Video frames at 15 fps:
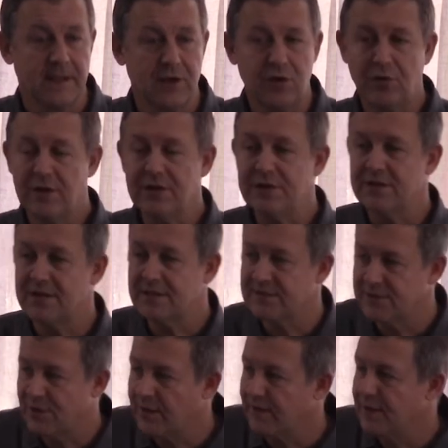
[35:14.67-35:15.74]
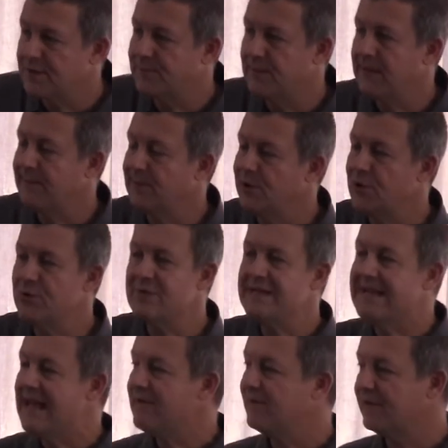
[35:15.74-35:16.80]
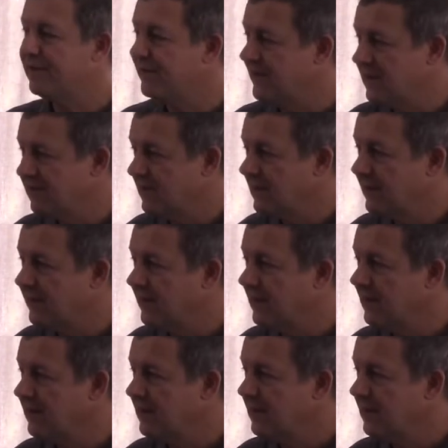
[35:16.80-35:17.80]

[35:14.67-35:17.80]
Christians are not those people who never fear anything.